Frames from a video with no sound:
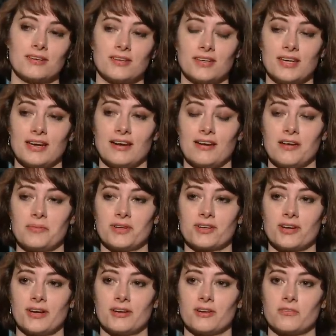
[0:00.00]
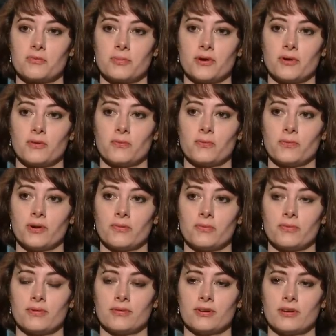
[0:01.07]
Yeah, I mean, kind of. But
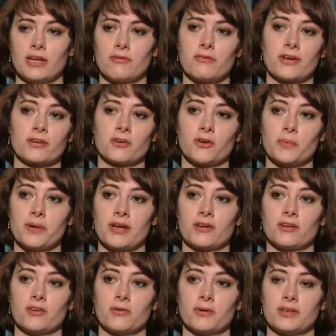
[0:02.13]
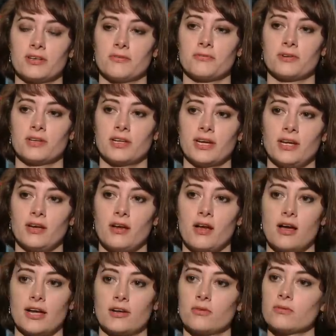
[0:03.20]
if I could go back and do it differently,
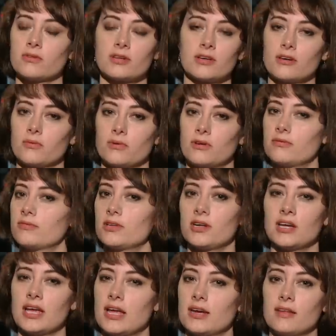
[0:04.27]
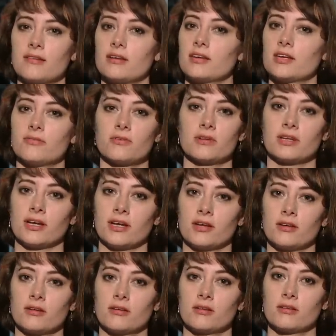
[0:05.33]
I don't think I would have done anything differently,
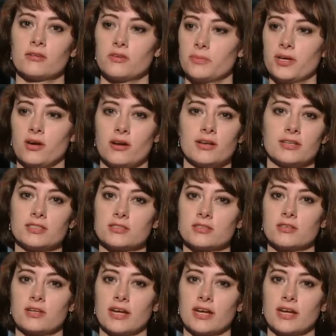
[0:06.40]
yeah. To be honest.